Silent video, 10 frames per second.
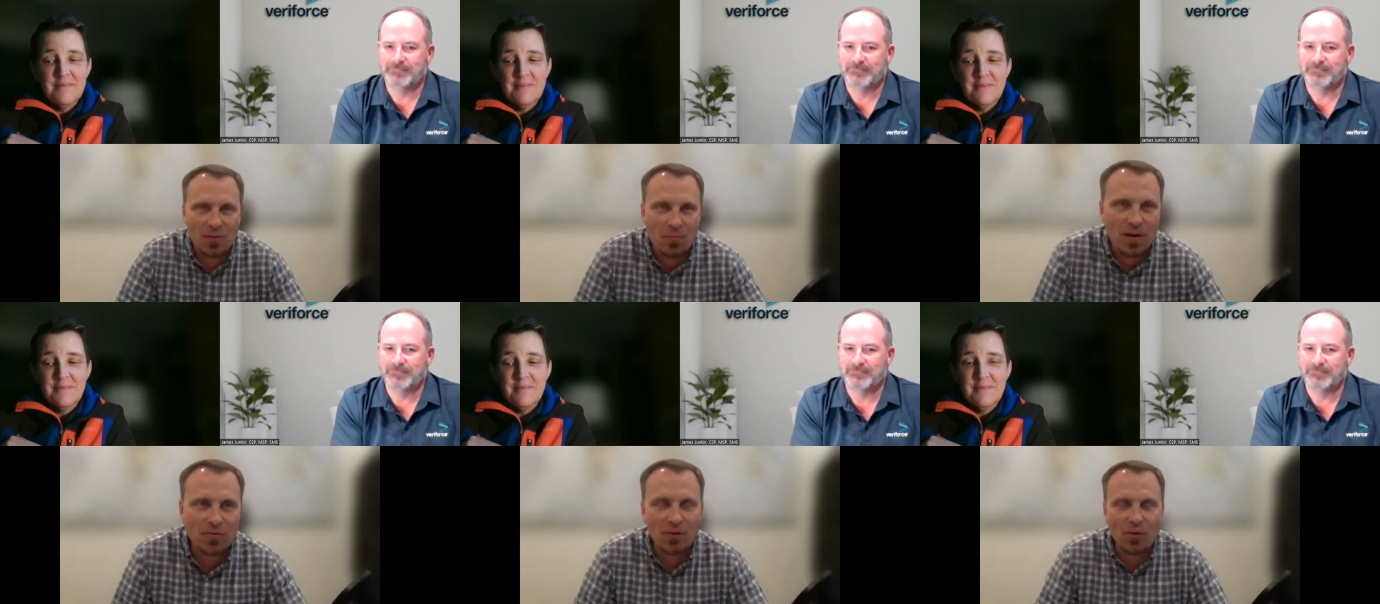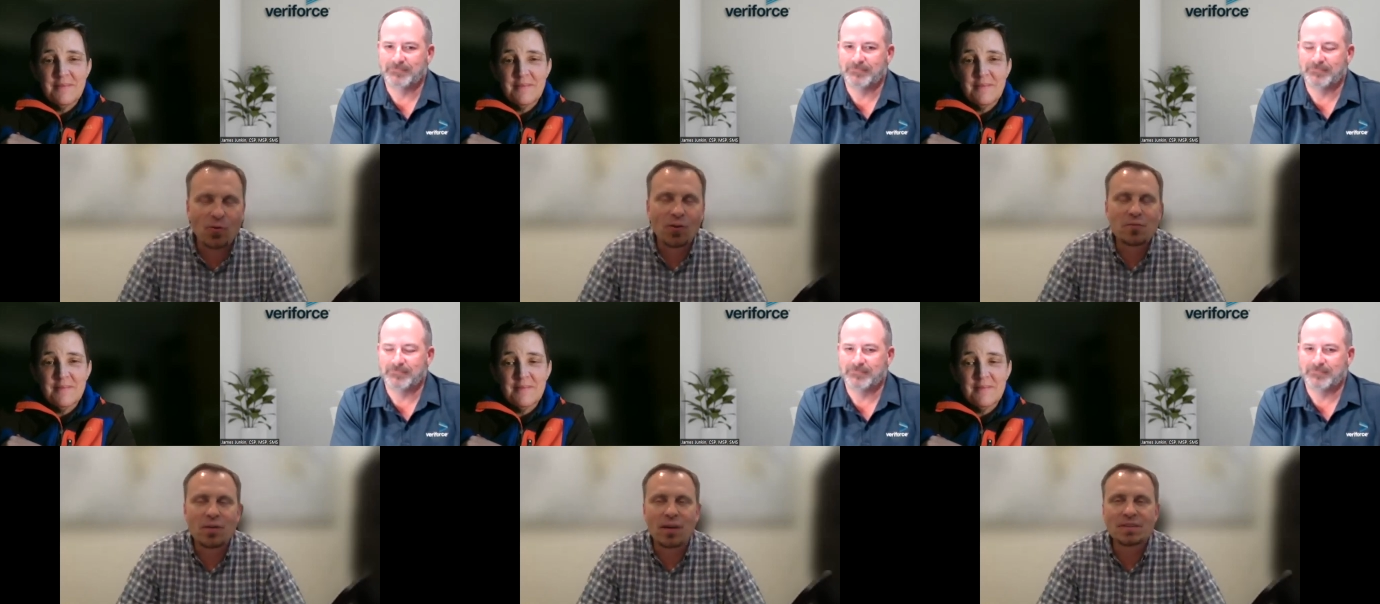Speaker 1: about the NOLA
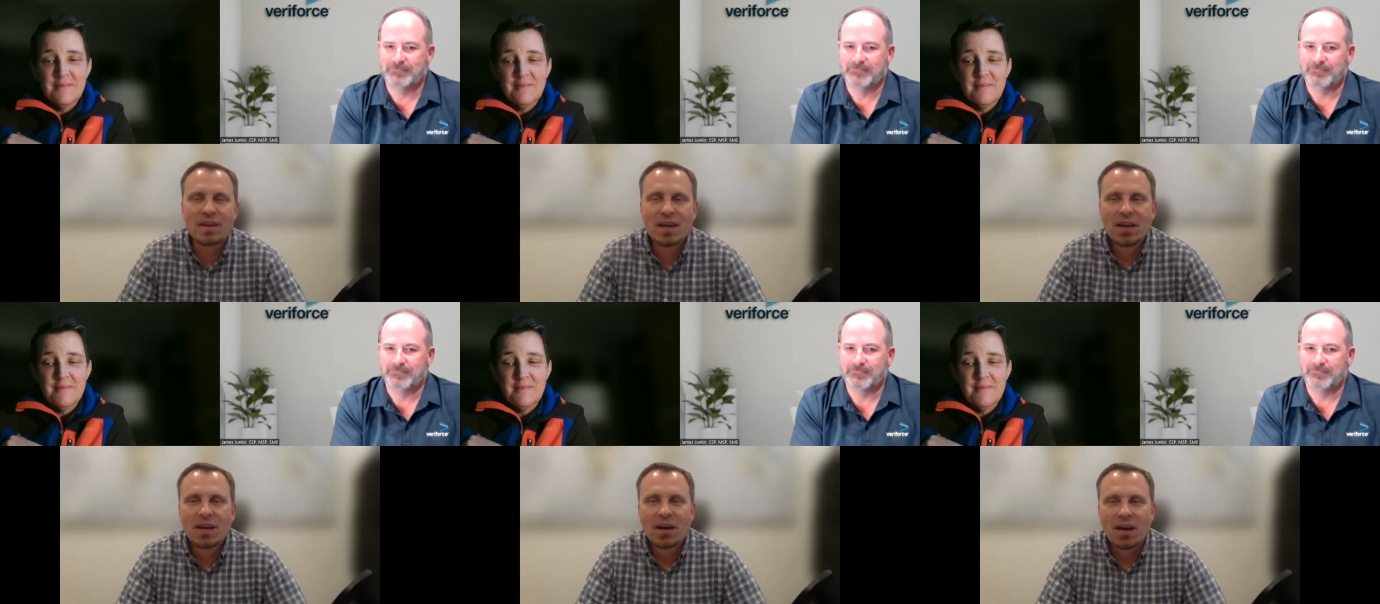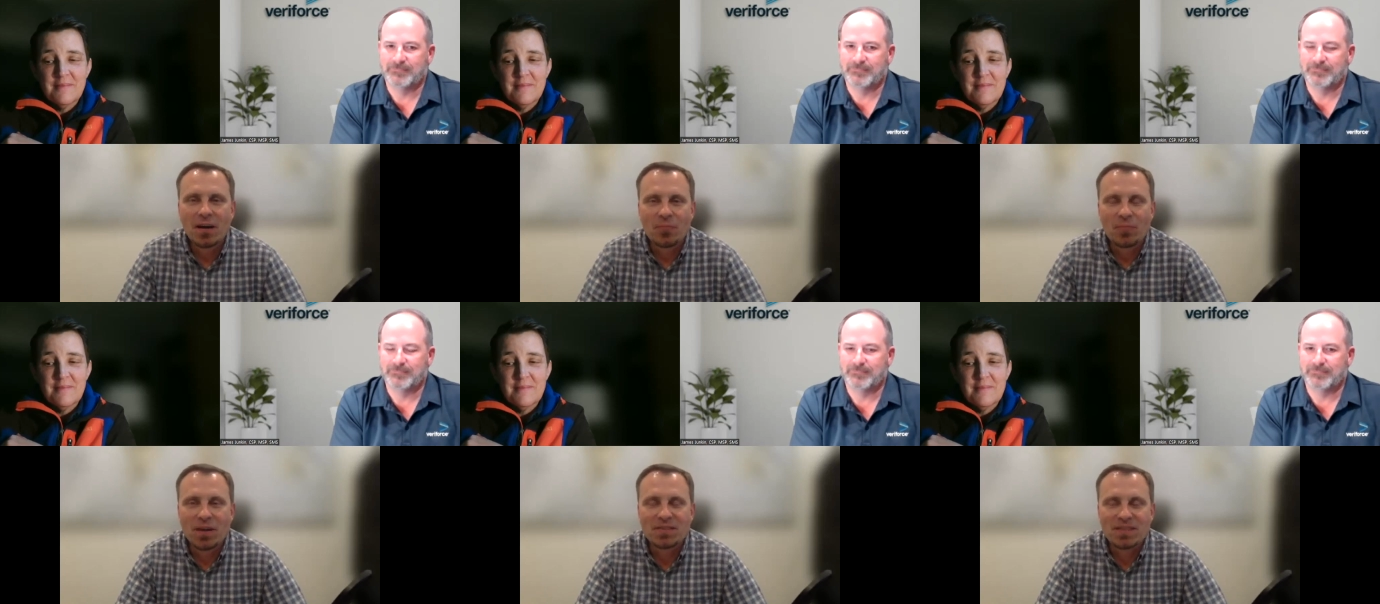event uh, the
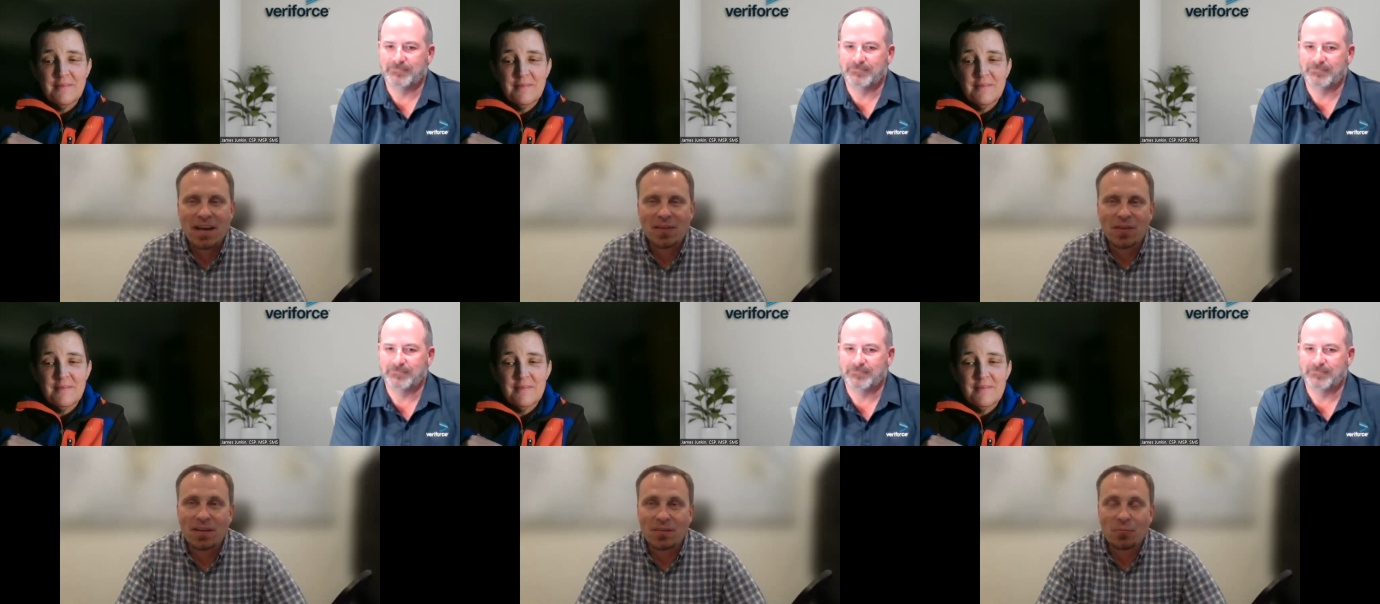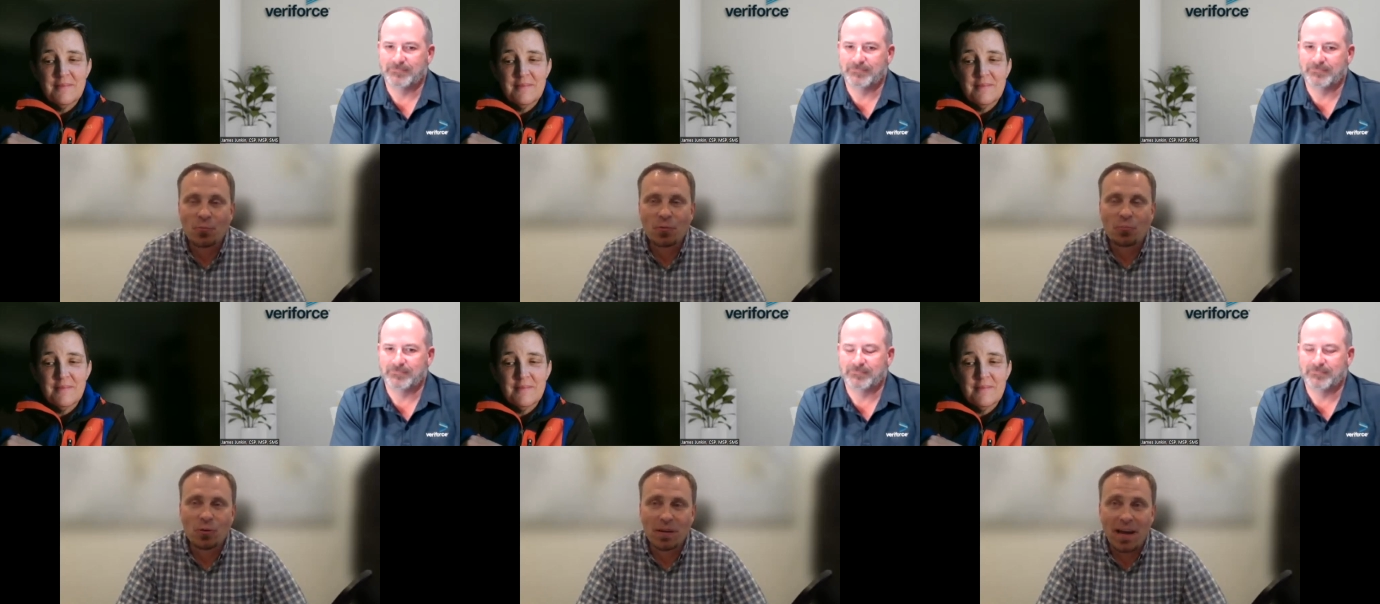exciting thing, what,
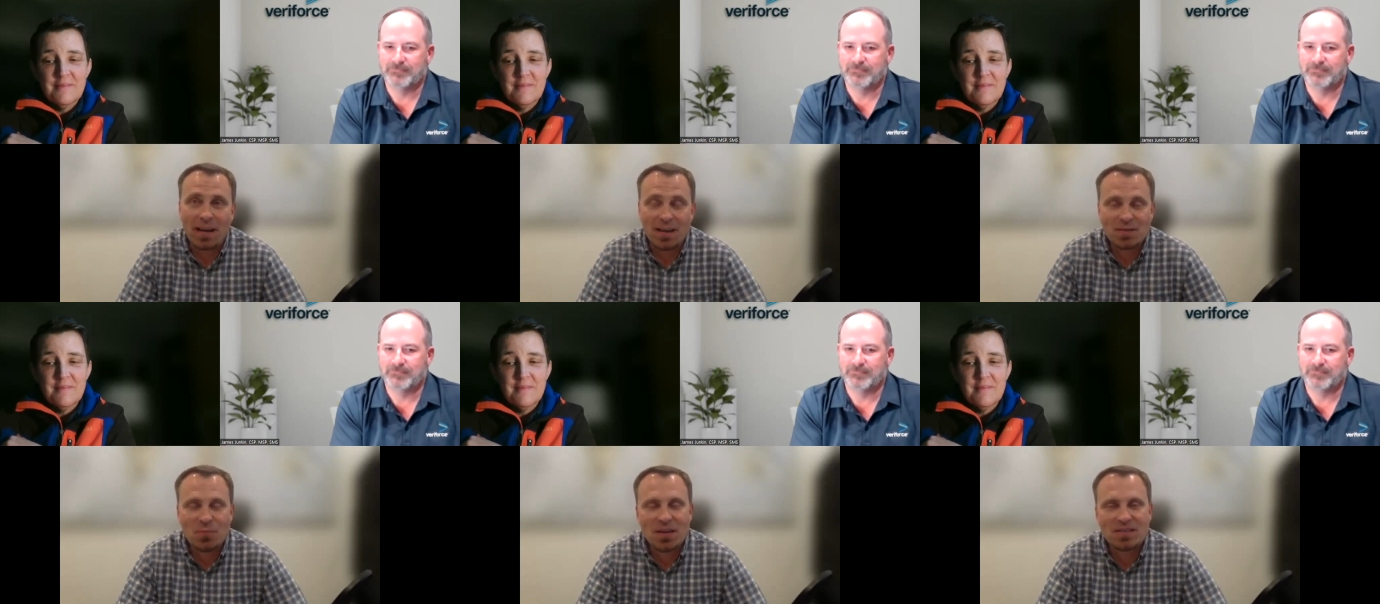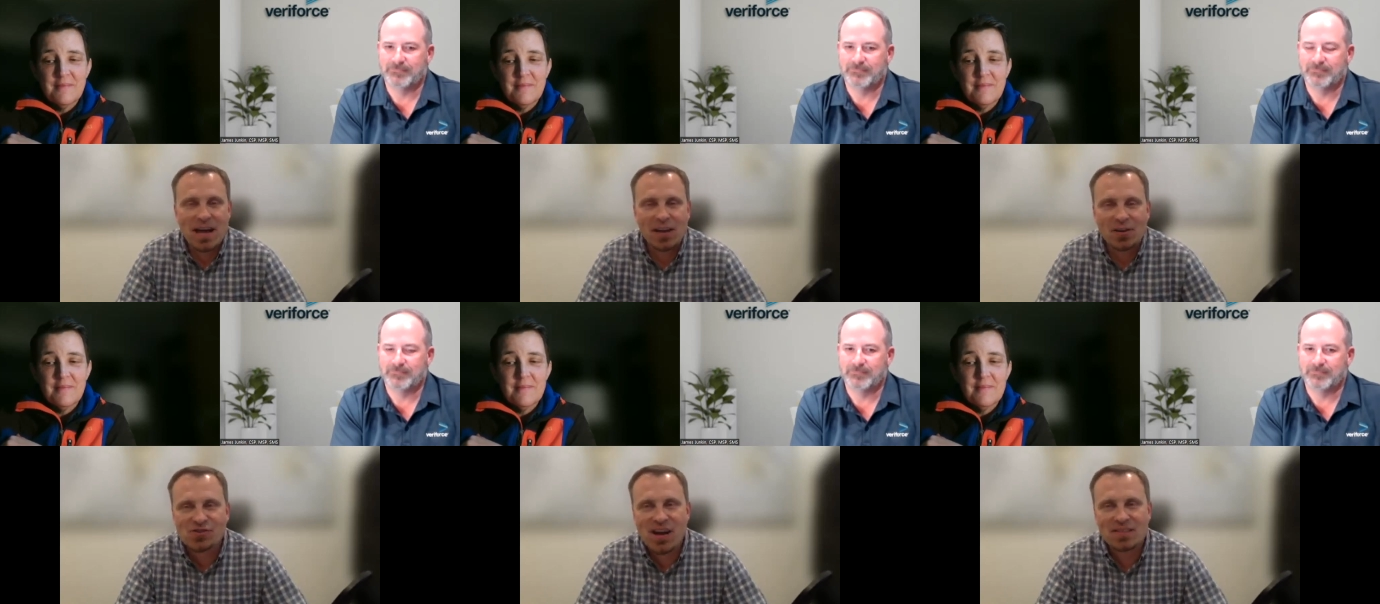what kind of gets me excited and
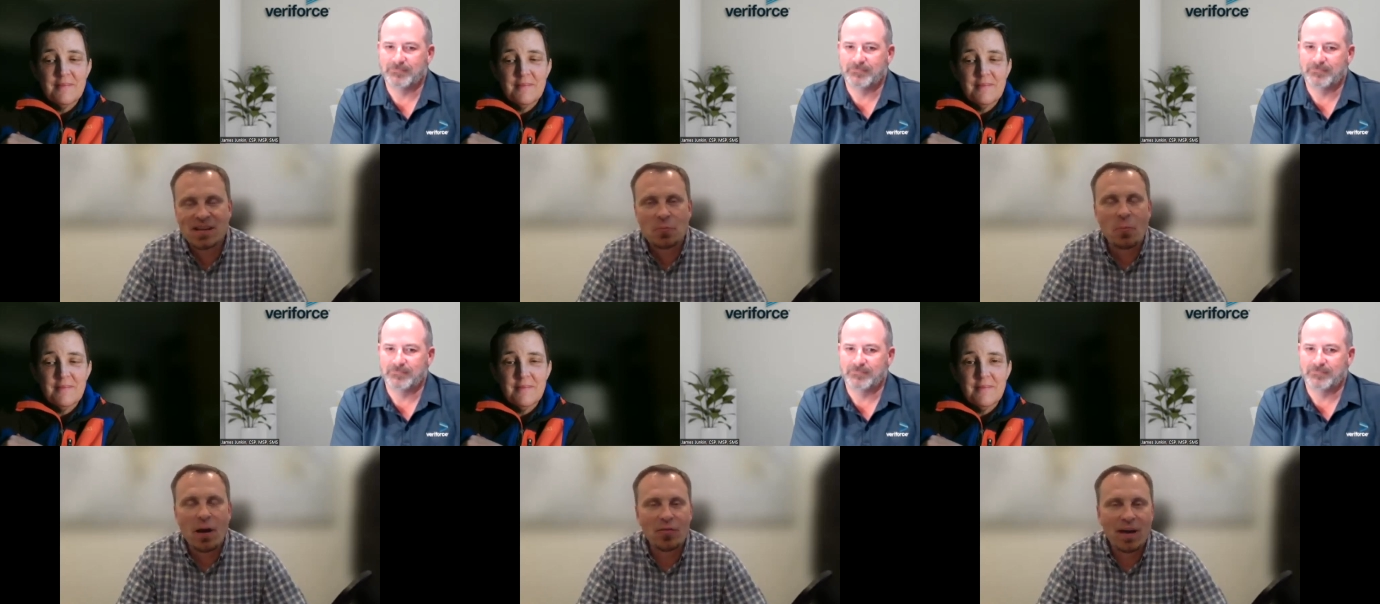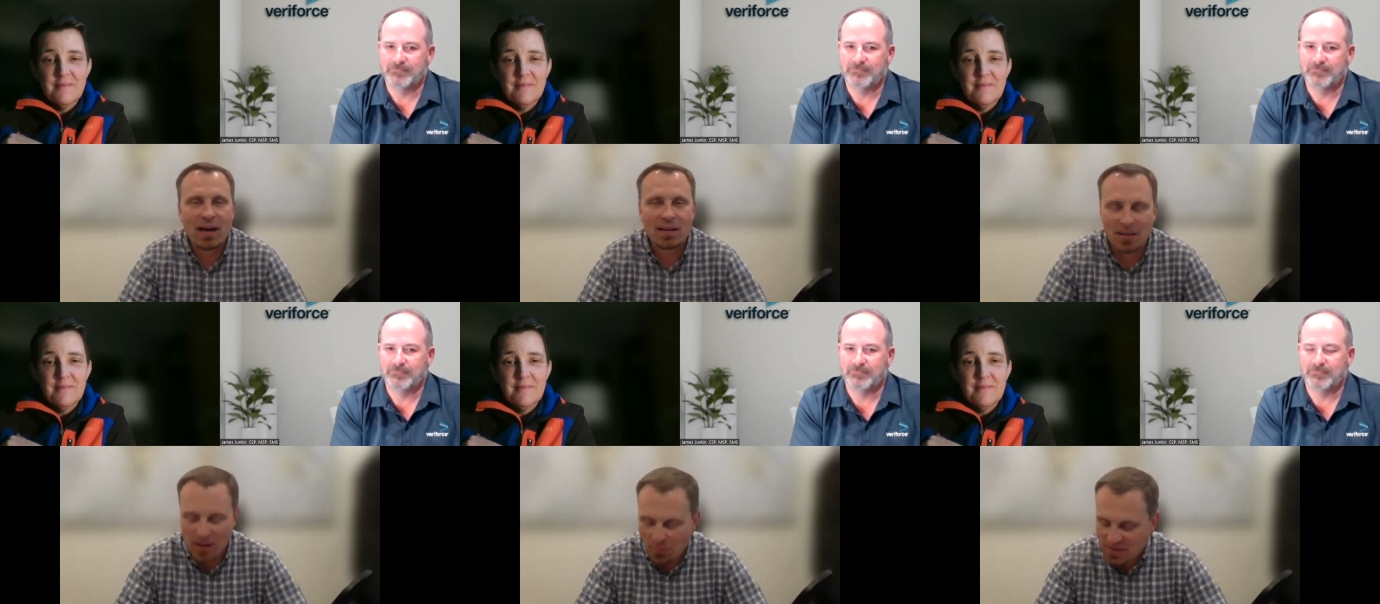jazzed up about that
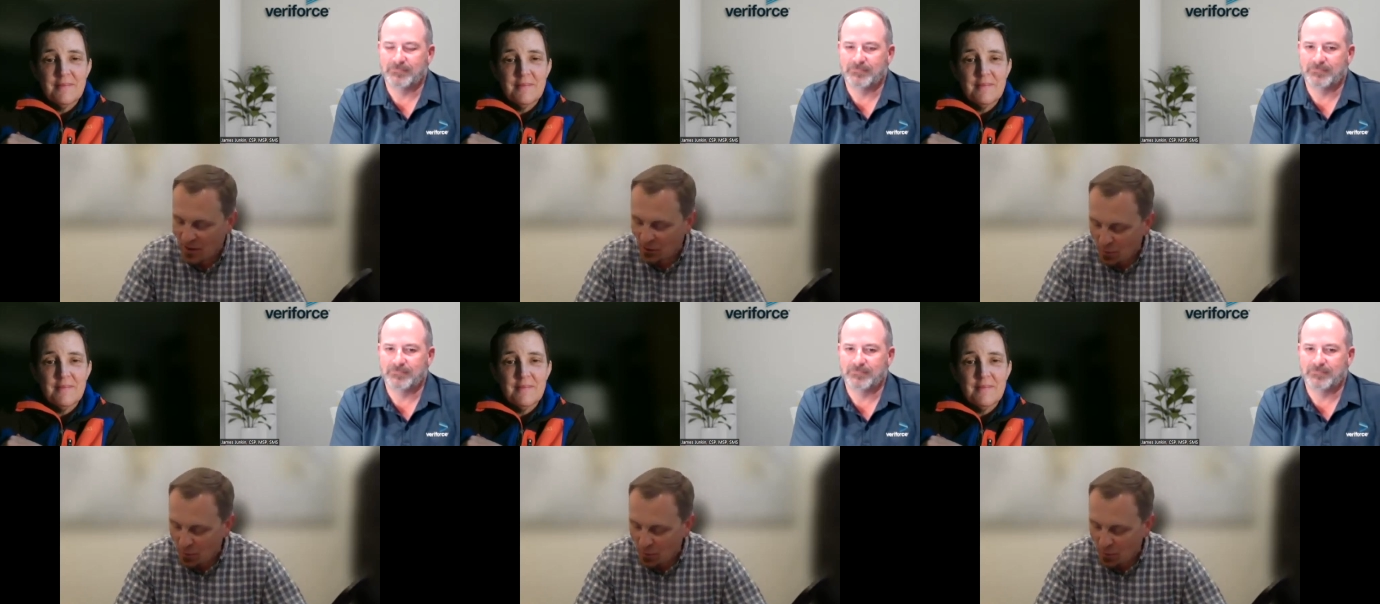uh, particular